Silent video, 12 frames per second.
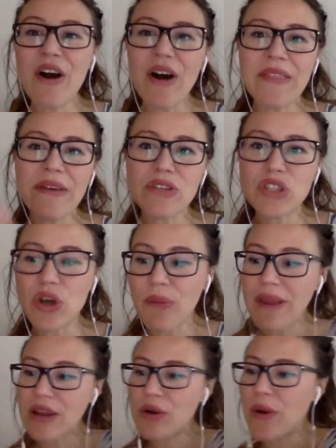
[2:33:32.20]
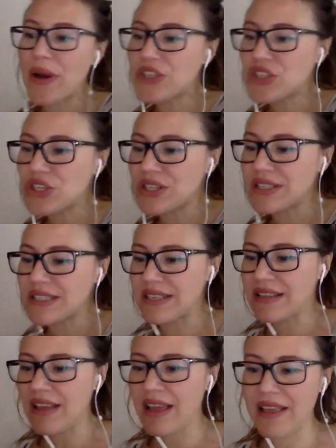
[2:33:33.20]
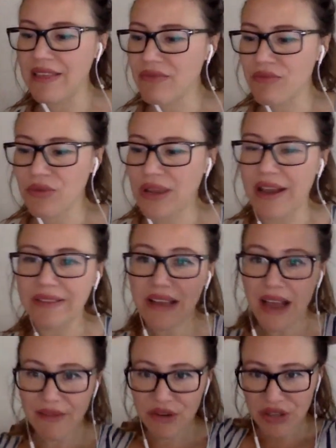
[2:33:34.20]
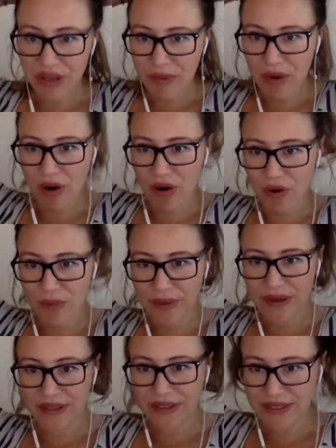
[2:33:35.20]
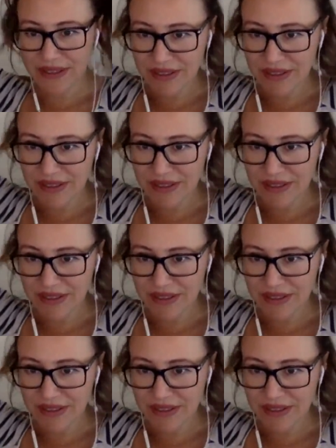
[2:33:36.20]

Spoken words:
I know, and there were so many questions, and we can't cover them all, but